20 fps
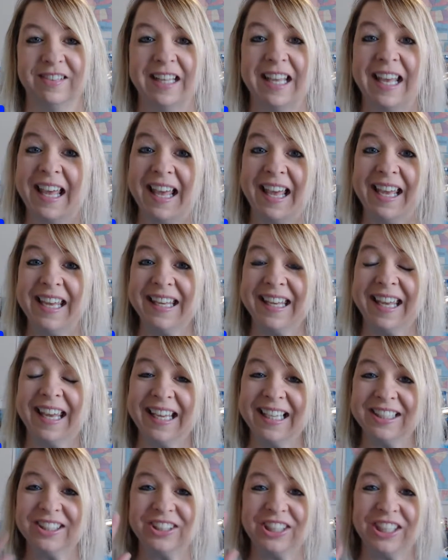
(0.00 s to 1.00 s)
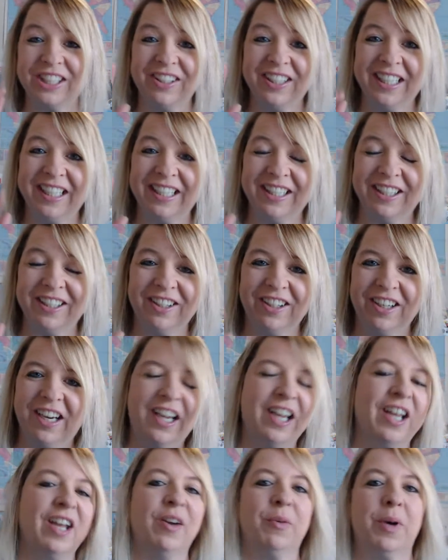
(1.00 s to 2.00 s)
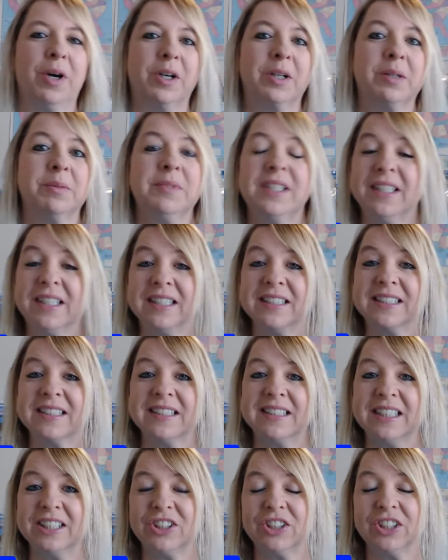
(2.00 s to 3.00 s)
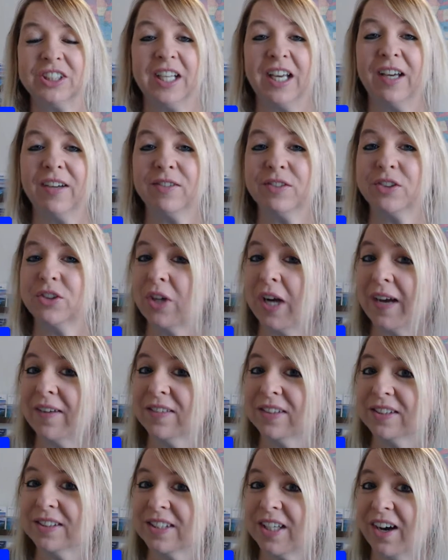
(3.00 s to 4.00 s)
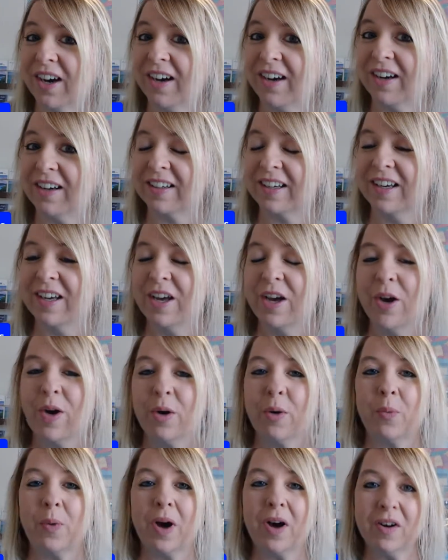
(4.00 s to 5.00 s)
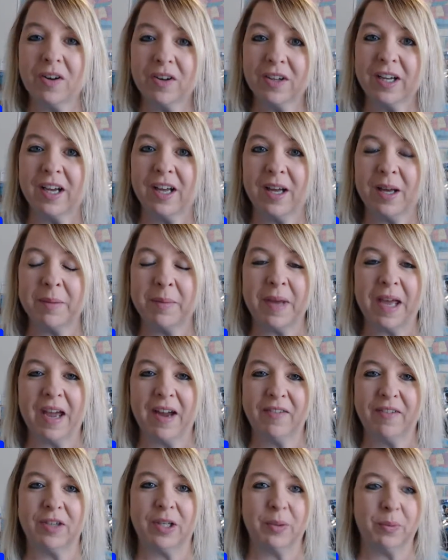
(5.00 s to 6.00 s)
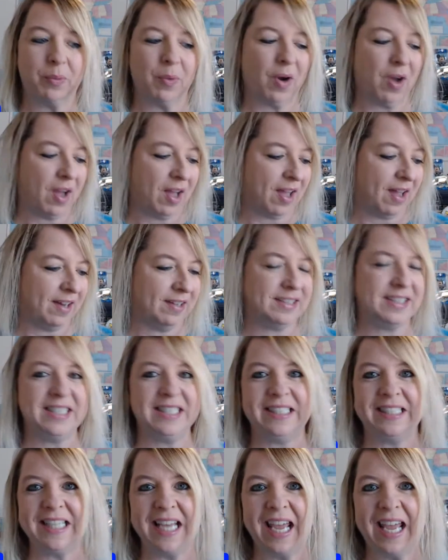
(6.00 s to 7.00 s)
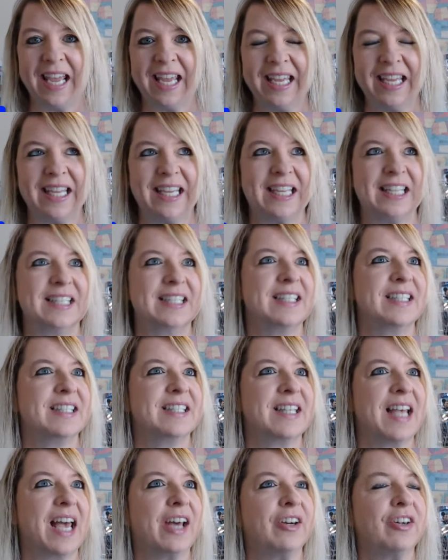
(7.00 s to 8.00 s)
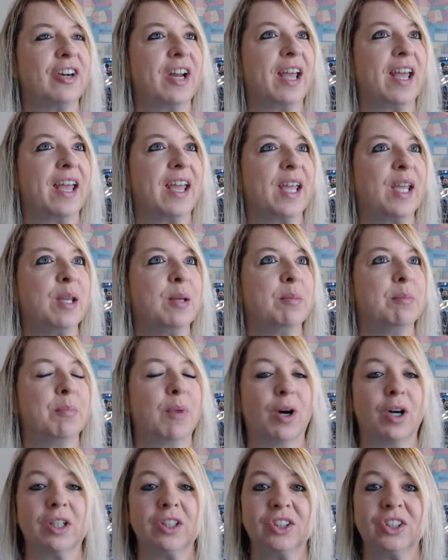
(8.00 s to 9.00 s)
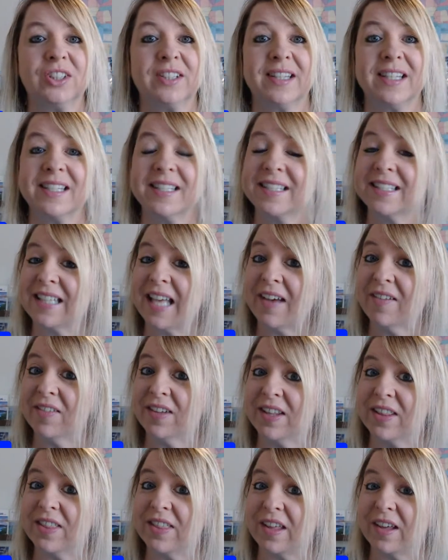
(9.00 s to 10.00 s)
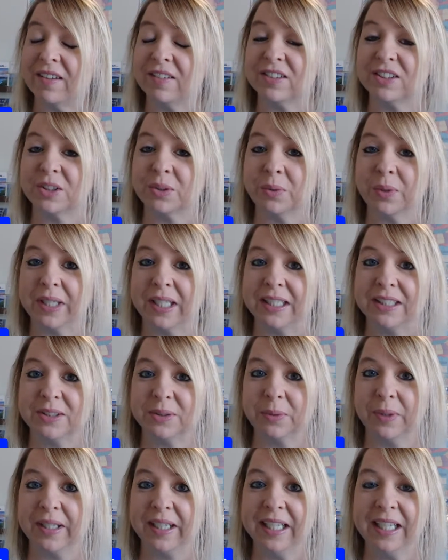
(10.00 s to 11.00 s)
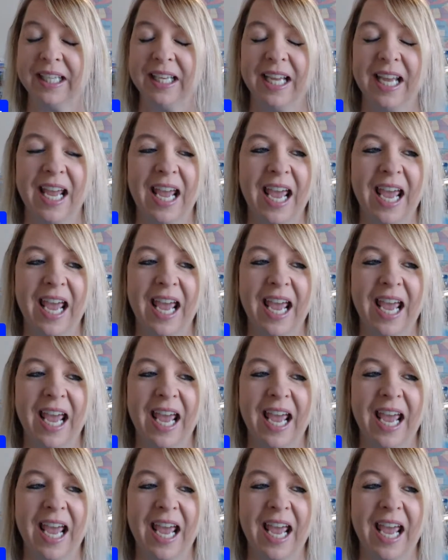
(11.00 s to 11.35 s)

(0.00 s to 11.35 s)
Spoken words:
Hey gang, Cheri here, and welcome to this edition of Travel Talk. Welcome everyone. Today is Saturday, March the 7th of 2020,